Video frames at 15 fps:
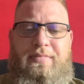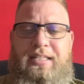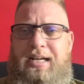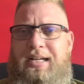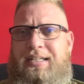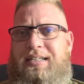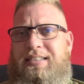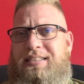
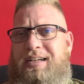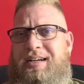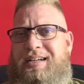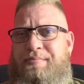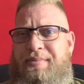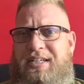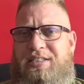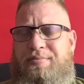Uh,
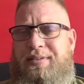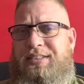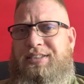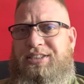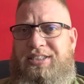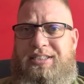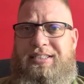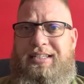Kentucky Beardsman
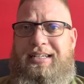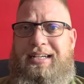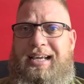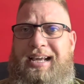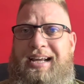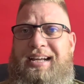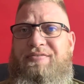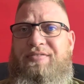just did
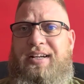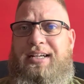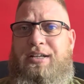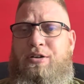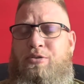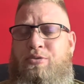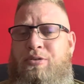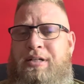a
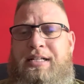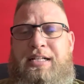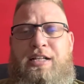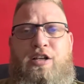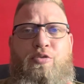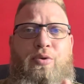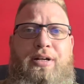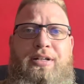video
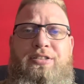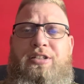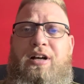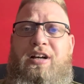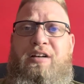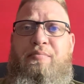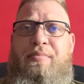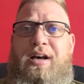where he was
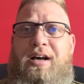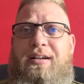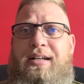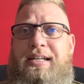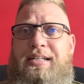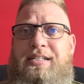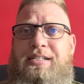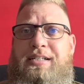talking about
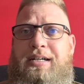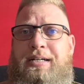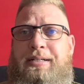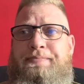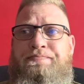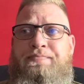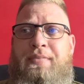his uh,